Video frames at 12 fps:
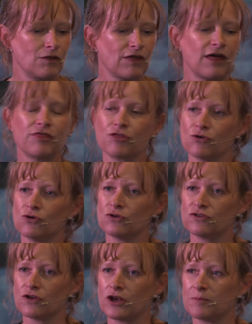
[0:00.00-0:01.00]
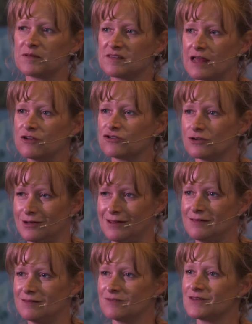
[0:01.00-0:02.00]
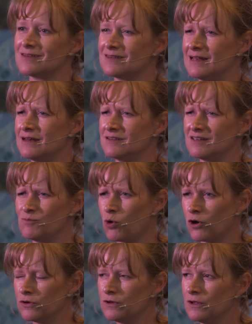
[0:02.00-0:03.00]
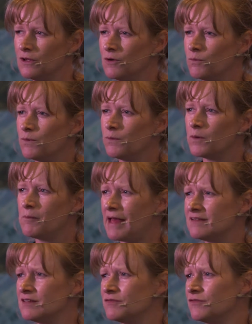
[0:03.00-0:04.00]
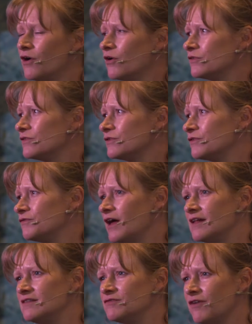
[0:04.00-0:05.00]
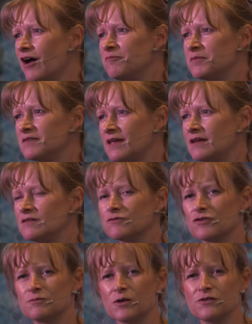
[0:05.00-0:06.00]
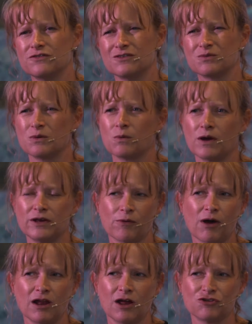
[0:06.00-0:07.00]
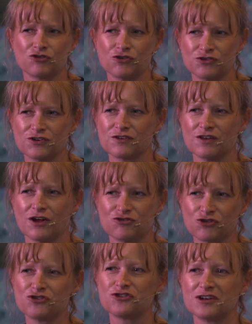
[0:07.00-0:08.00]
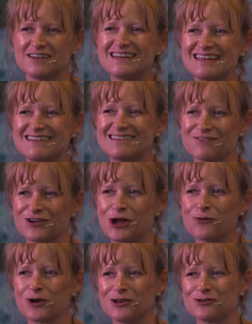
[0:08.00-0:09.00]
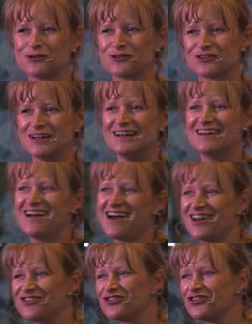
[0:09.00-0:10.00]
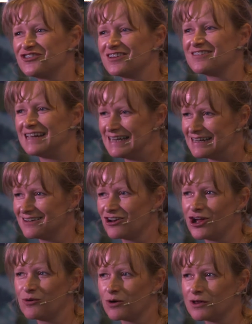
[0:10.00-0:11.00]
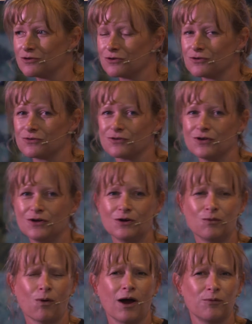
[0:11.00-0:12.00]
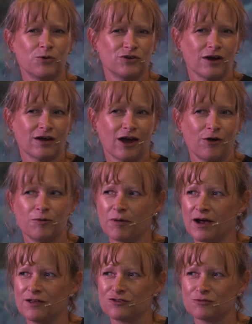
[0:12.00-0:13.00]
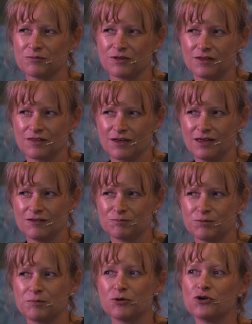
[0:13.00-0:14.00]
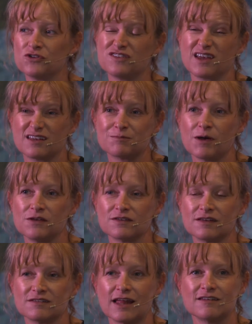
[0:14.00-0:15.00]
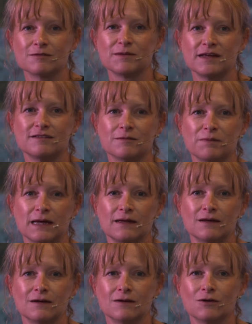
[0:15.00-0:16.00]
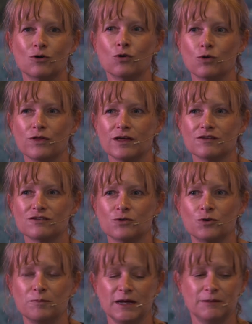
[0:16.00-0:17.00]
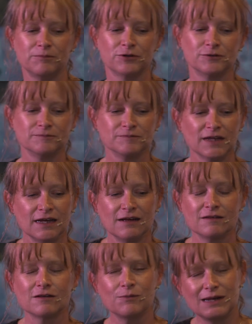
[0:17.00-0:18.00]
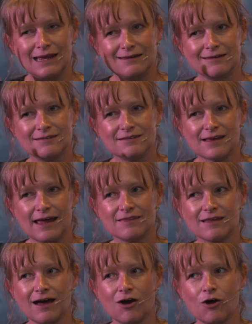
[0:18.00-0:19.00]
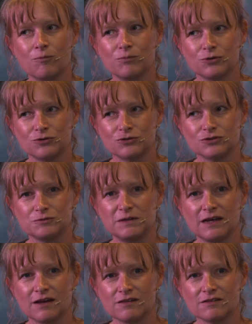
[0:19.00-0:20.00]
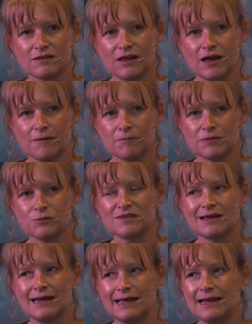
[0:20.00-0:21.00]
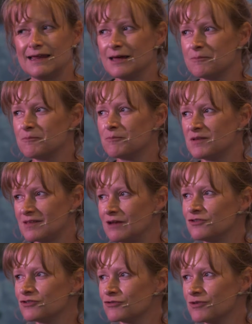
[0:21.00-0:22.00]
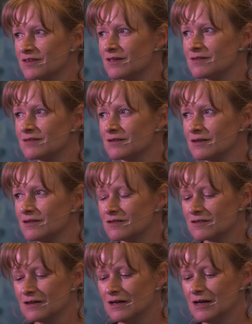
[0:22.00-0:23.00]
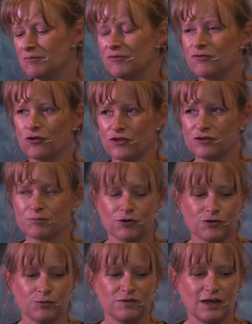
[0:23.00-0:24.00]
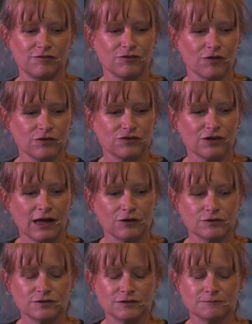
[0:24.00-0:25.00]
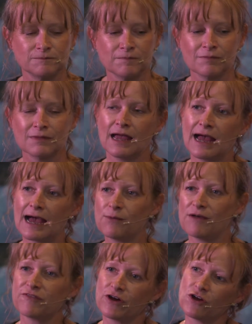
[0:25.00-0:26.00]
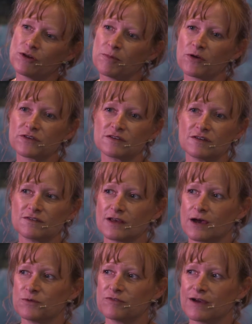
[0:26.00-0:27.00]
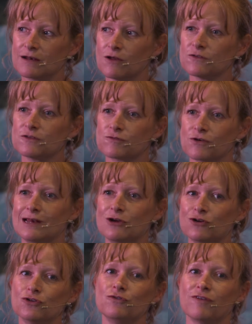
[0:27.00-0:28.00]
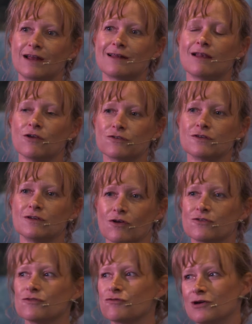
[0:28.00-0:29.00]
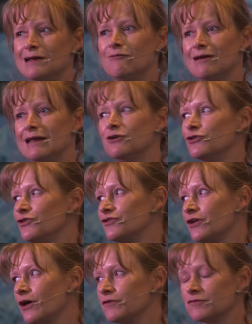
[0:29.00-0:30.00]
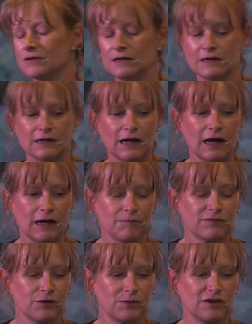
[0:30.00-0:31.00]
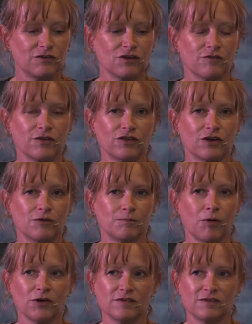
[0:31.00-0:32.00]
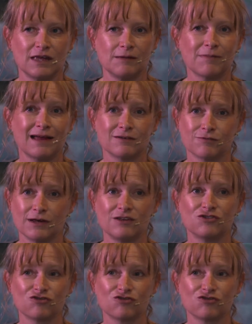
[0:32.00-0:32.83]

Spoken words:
their thoughts on a potential adhesive and sealant in one, we were met, if not sort of 95% of responses were, well, I trust an adhesive, I know what it does, and I trust a sealant, I know what it does. Why would I go and buy something that is purporting, I suppose, ostensibly to be all things to all people? So we needed to take that on board, because there was clearly a potential resistance before this product was even on the shelves. However, on the positive side, we found out lots of really, really good stuff. So we discovered that Polyseam had a really